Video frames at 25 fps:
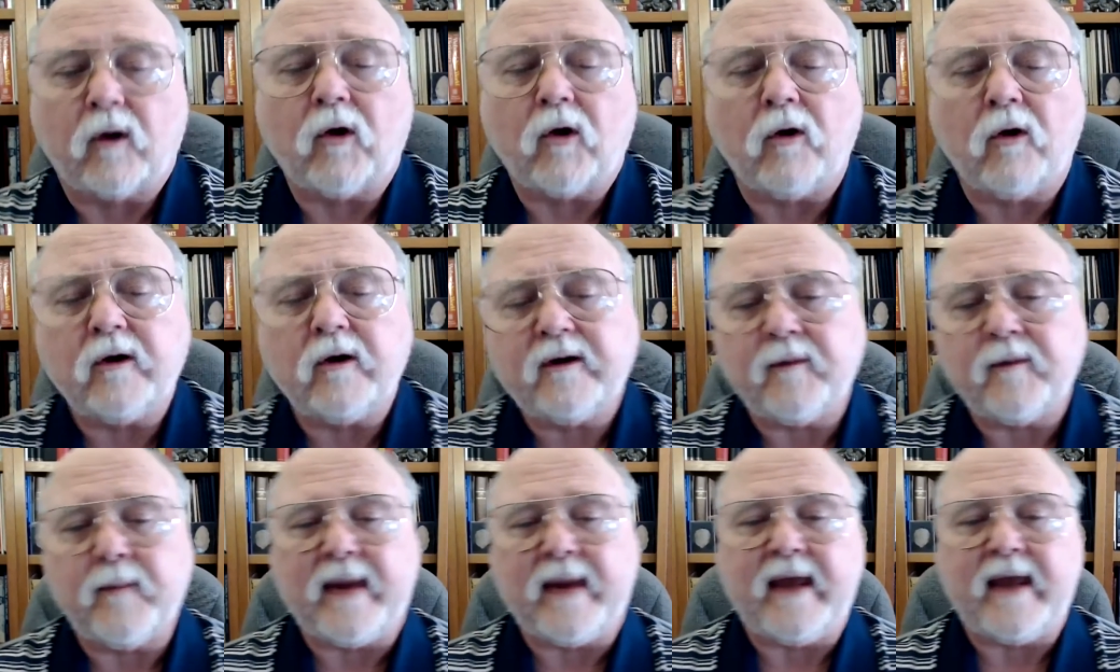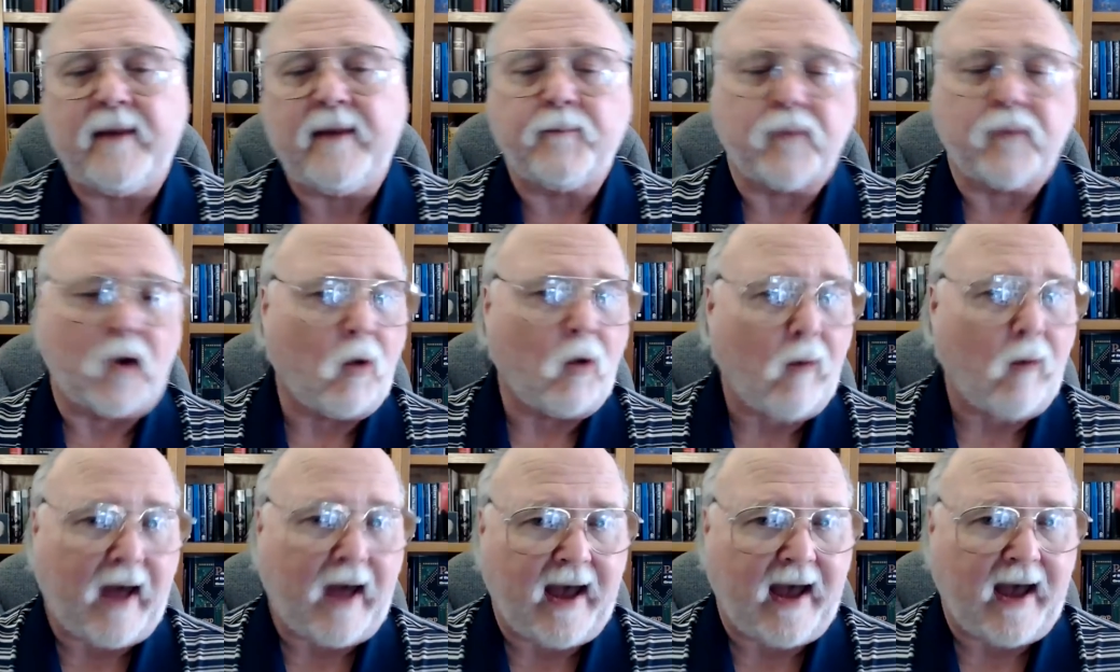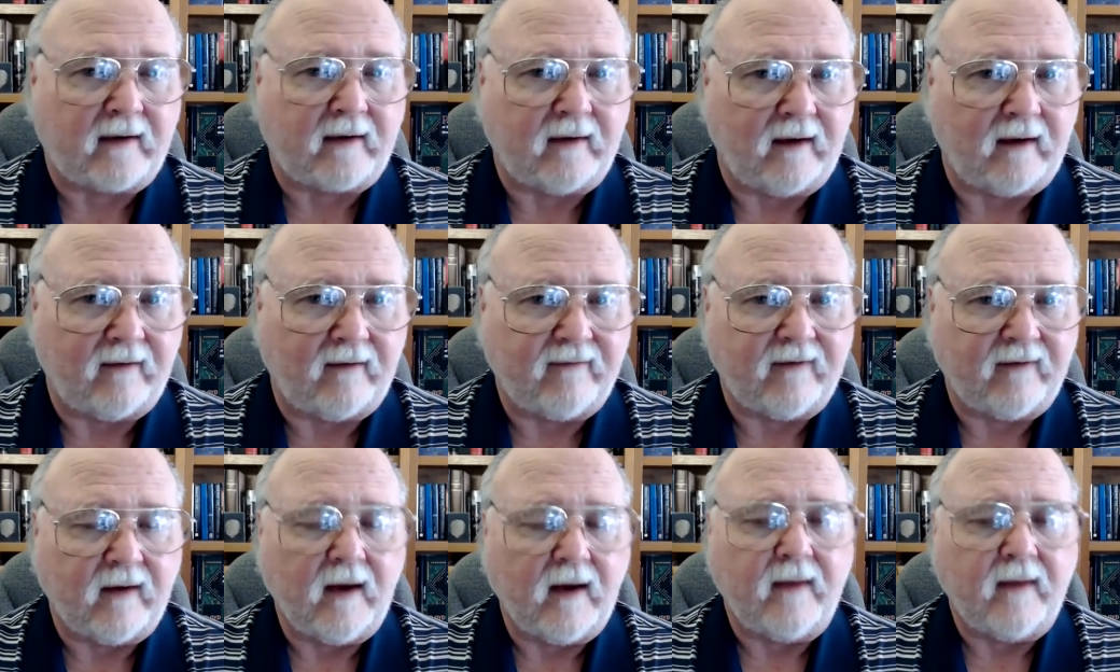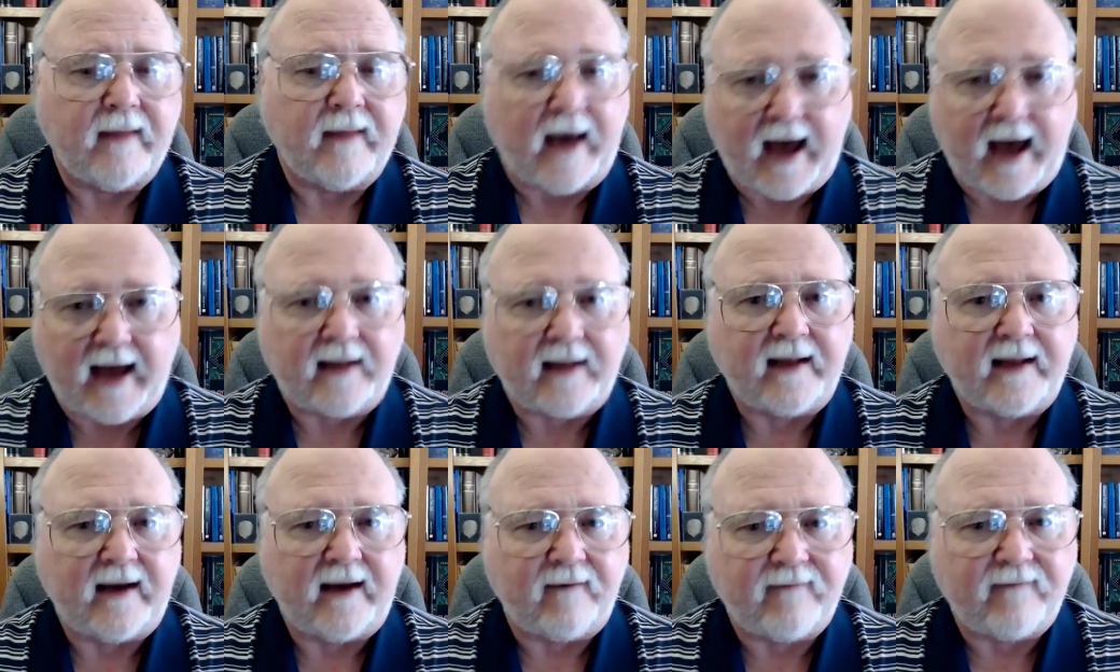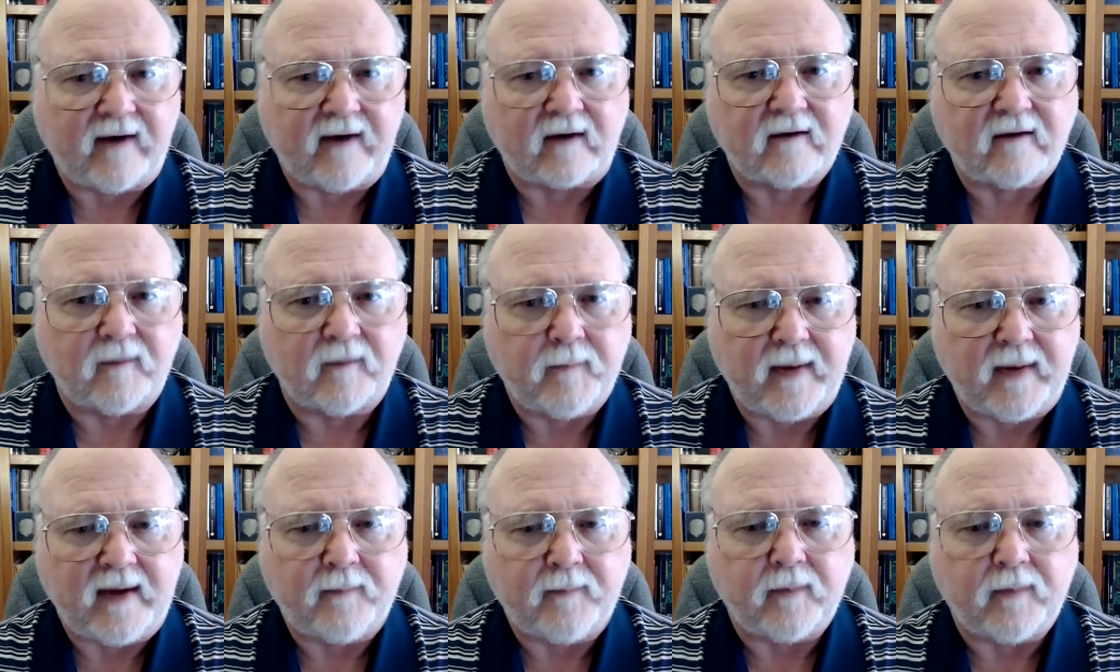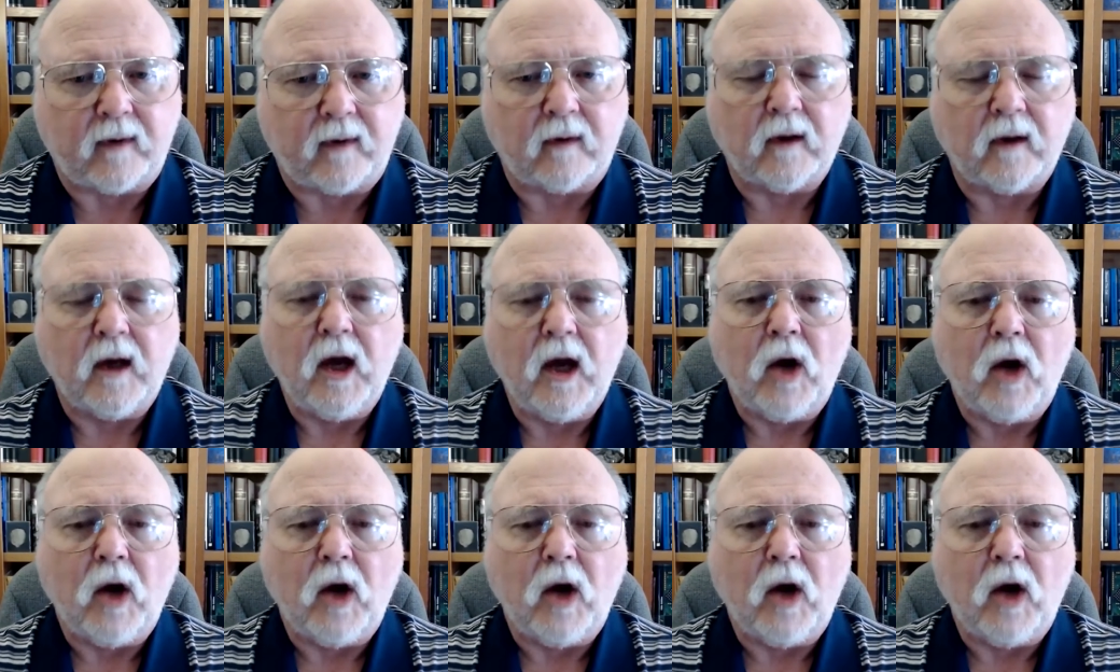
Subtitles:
going to be proactive, the highly effective people.